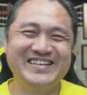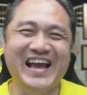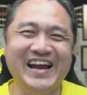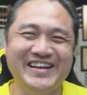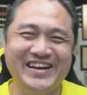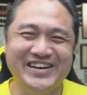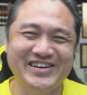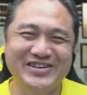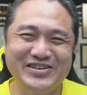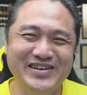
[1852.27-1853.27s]
Thank
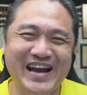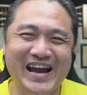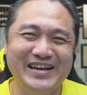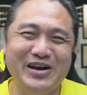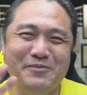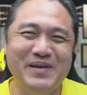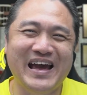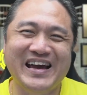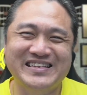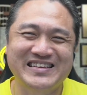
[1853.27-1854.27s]
you. Good night. God
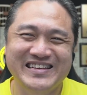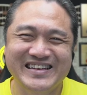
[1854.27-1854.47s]
bless.